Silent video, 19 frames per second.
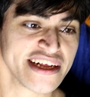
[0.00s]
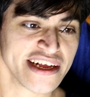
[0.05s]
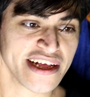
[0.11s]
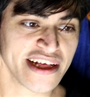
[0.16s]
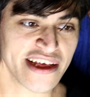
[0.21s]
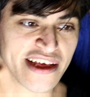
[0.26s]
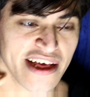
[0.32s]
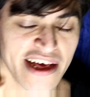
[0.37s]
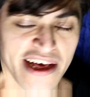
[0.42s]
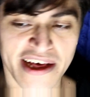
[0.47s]

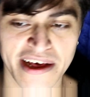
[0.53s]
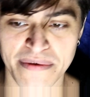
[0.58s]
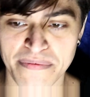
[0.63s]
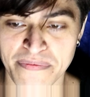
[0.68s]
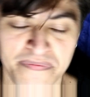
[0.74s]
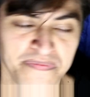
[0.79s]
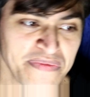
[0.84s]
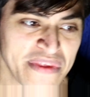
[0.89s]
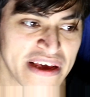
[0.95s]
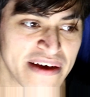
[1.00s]

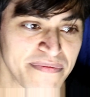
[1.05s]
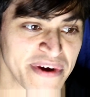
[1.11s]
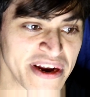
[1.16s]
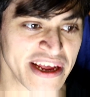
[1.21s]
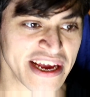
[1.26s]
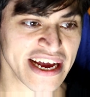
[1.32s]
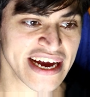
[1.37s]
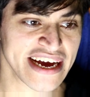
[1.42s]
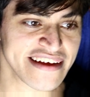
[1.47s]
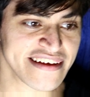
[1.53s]
But
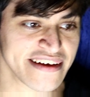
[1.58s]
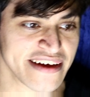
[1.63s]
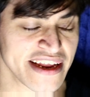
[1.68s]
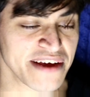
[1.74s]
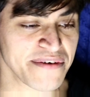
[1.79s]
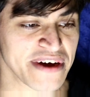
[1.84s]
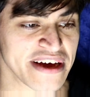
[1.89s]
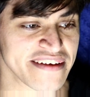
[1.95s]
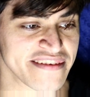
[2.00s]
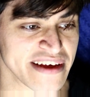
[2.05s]

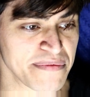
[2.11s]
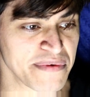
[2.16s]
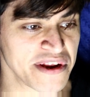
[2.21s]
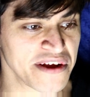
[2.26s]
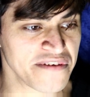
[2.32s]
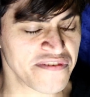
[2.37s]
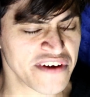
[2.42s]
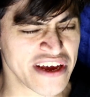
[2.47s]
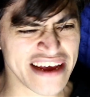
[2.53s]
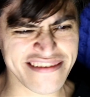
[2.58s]
anyways, let me know
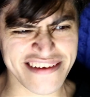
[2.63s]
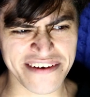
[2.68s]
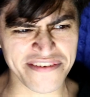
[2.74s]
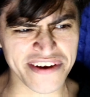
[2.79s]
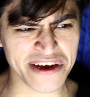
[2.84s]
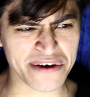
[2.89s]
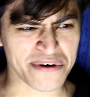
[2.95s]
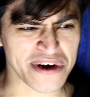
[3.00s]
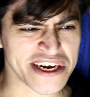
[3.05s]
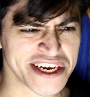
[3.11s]
if you guys have any
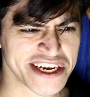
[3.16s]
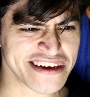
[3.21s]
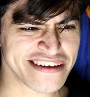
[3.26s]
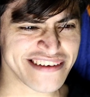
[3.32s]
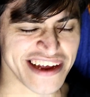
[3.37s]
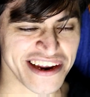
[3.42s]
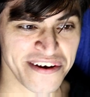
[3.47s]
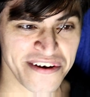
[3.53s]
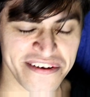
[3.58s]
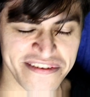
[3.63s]
questions.
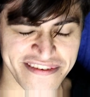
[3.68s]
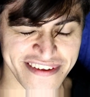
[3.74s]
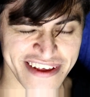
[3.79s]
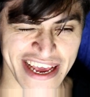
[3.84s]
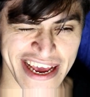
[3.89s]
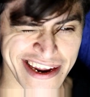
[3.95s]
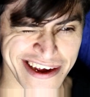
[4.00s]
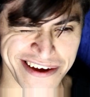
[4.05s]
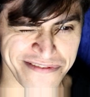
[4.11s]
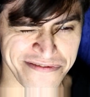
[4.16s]
I know this is
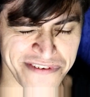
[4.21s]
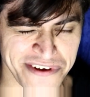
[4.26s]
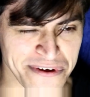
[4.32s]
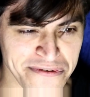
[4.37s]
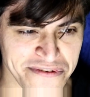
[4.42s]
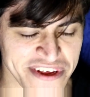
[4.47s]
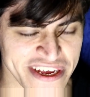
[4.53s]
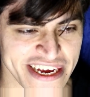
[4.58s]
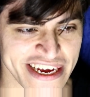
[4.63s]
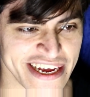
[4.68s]
kind of
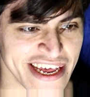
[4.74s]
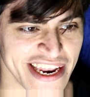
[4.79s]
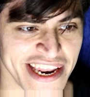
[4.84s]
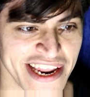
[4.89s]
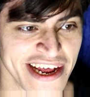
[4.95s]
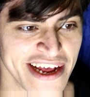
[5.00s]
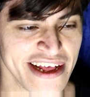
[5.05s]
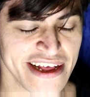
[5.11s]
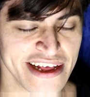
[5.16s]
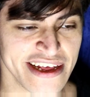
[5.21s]
confusing and
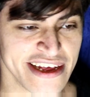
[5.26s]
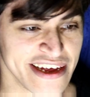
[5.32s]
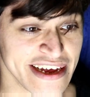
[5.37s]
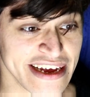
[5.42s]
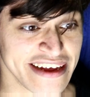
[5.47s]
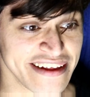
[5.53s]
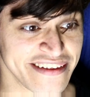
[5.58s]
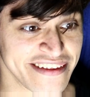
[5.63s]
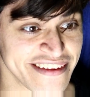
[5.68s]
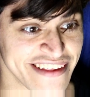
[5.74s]

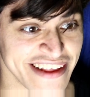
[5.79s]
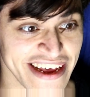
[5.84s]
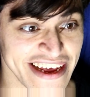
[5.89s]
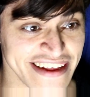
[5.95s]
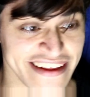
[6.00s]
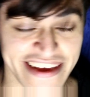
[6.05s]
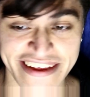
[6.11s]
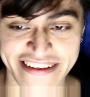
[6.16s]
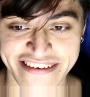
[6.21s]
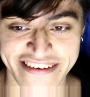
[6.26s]

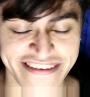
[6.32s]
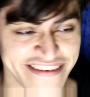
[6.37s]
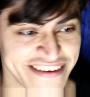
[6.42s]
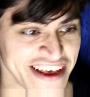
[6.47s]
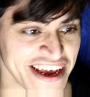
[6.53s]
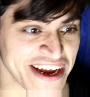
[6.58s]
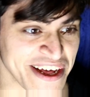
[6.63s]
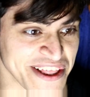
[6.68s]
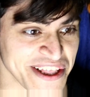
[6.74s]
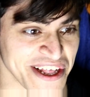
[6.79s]
it's just
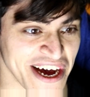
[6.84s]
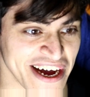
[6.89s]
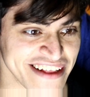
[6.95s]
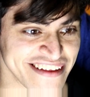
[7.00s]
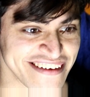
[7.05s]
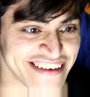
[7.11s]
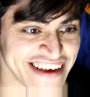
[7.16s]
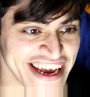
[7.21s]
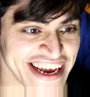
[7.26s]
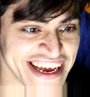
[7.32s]
like a lot to
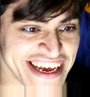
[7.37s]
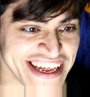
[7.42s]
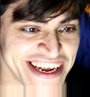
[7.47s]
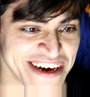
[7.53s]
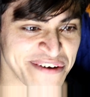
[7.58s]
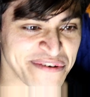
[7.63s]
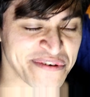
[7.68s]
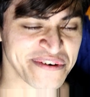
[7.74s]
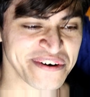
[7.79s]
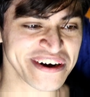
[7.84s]
take in
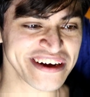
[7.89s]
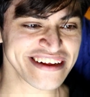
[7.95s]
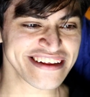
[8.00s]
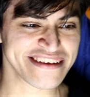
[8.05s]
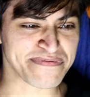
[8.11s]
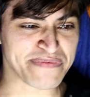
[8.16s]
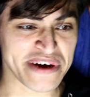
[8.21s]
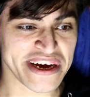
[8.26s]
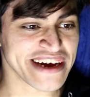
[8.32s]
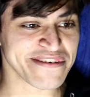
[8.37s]
at once,
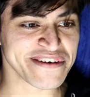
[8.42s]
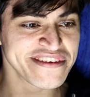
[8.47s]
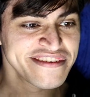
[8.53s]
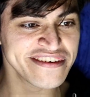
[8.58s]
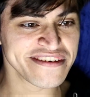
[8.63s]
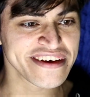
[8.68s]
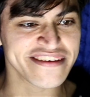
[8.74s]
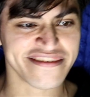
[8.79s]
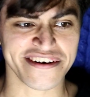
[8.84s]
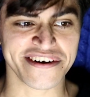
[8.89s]
but once you
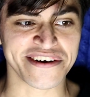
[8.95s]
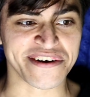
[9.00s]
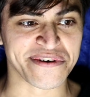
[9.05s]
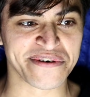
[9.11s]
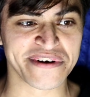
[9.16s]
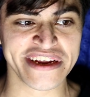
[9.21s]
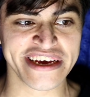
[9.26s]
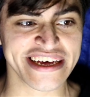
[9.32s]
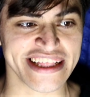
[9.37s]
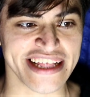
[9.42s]
start doing
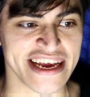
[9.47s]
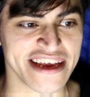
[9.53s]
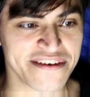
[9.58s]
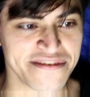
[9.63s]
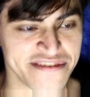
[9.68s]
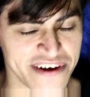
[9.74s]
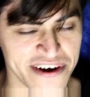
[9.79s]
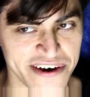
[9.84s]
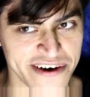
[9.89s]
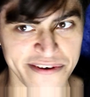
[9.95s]
it, like, you
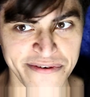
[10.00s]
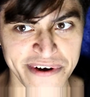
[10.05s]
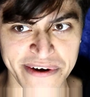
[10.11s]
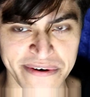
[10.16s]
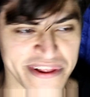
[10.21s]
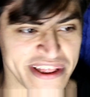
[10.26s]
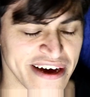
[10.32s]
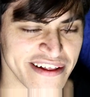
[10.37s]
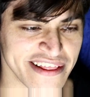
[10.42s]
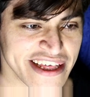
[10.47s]
start doing it
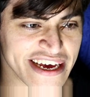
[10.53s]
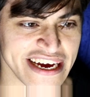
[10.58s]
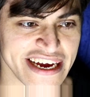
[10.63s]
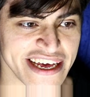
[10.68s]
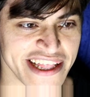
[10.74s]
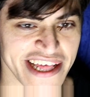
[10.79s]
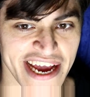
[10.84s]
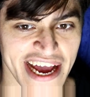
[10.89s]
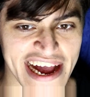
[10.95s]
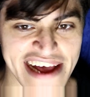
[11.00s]
without thinking.
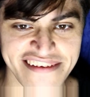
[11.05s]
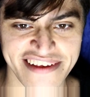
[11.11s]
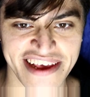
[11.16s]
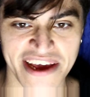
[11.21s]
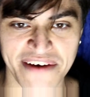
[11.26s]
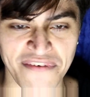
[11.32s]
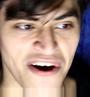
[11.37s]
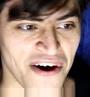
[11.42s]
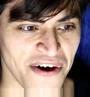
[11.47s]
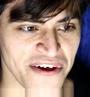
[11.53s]
Like, I save
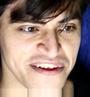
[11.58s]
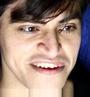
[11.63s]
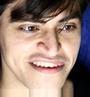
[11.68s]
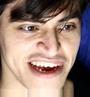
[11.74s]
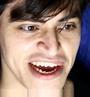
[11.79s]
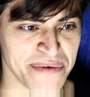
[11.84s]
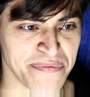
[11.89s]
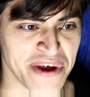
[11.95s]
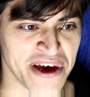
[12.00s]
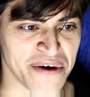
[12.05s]
all the
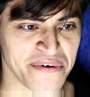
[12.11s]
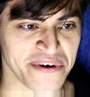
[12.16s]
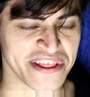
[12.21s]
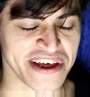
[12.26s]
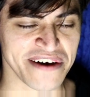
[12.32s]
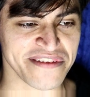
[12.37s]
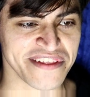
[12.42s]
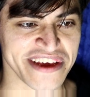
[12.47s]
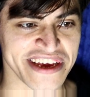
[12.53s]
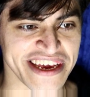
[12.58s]
time now
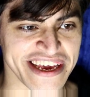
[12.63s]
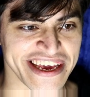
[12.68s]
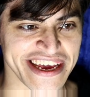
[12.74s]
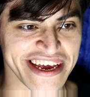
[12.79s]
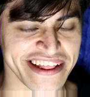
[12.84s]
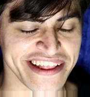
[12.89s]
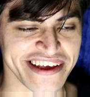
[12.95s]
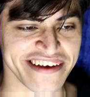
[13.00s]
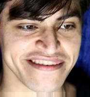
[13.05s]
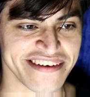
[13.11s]
without thinking at
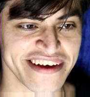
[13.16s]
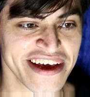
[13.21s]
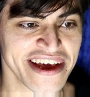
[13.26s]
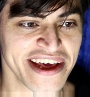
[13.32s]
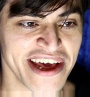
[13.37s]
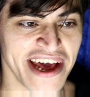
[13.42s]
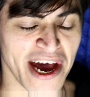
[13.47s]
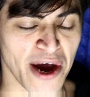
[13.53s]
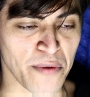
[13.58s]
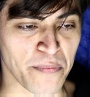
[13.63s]
these
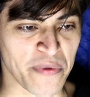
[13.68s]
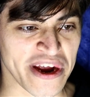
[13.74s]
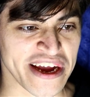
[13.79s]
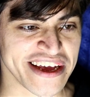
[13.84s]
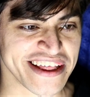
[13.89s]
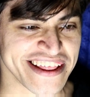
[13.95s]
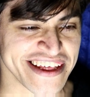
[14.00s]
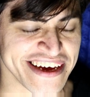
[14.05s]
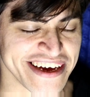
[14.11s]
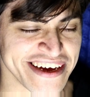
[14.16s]
outbreak
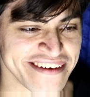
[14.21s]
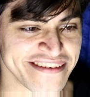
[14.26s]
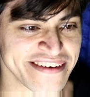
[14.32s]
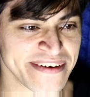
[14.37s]
things.